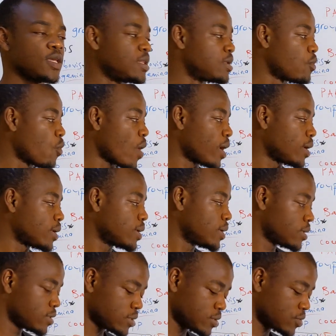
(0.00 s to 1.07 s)
in the wild.
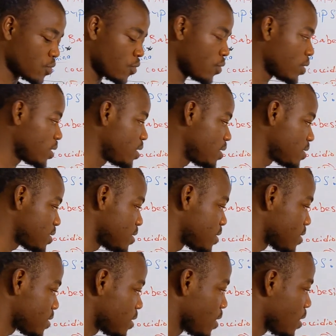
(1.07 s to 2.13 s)
So this
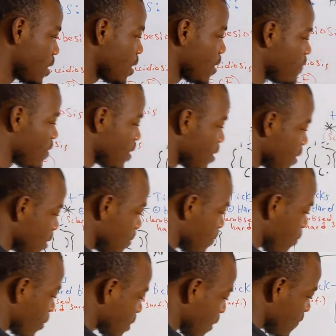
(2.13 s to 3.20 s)
is a very
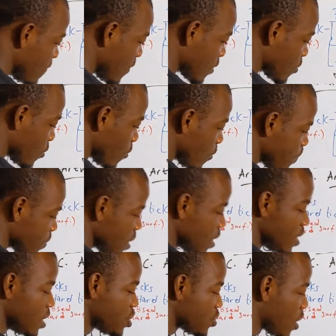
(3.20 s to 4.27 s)
important vector
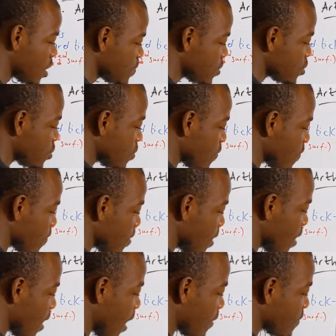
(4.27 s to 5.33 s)
in the transmission of
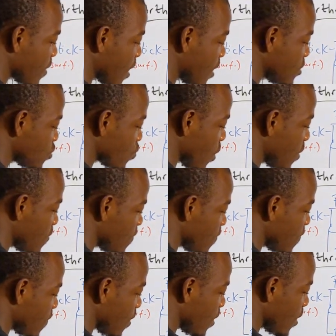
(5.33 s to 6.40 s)
African swine
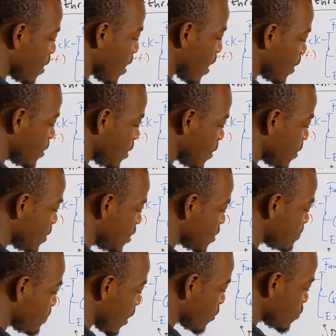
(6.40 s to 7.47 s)
fever, and the
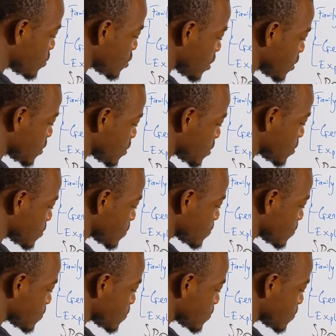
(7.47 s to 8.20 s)
spirochetes